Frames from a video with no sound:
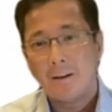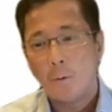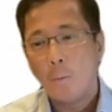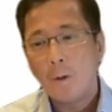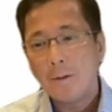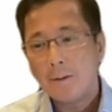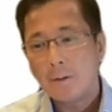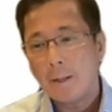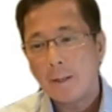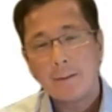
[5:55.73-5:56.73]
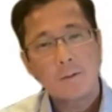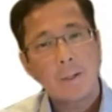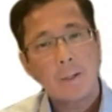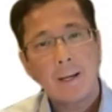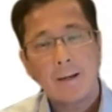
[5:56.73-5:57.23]
Uh, one of the great
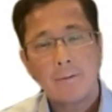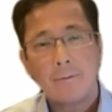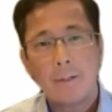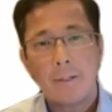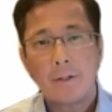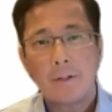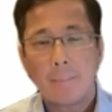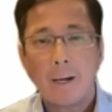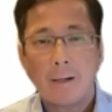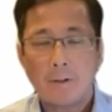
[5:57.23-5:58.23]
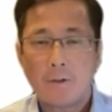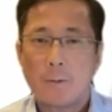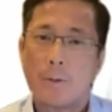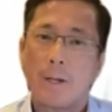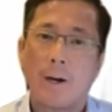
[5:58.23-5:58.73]
things we have is our
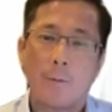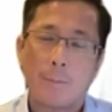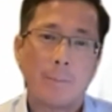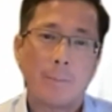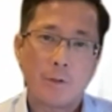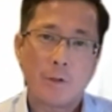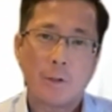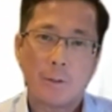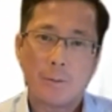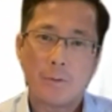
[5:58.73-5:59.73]
partnership with RMWCHO.